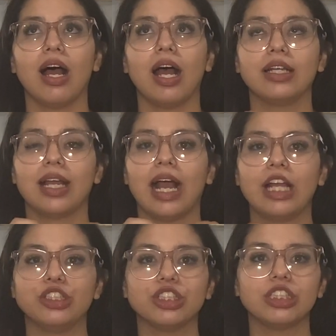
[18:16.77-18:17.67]
I
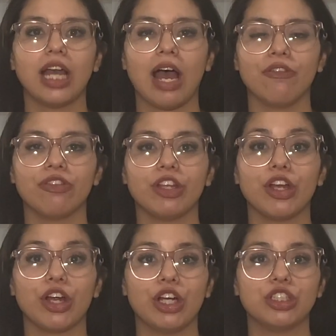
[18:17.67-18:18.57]
just have the
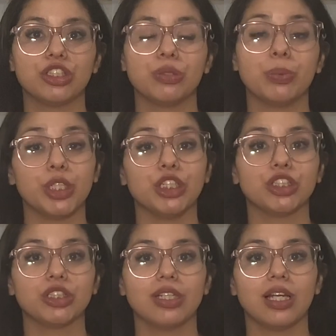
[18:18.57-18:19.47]
urge to push,